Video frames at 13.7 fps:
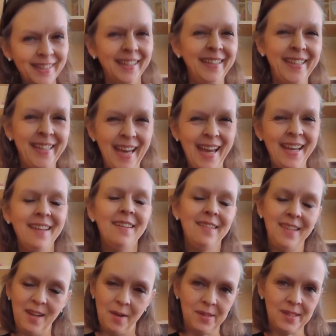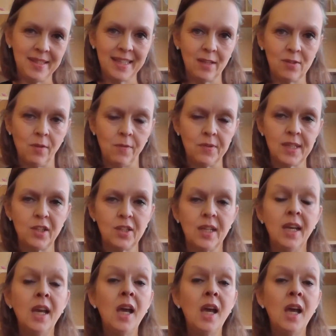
Okay, it's a sales conversation.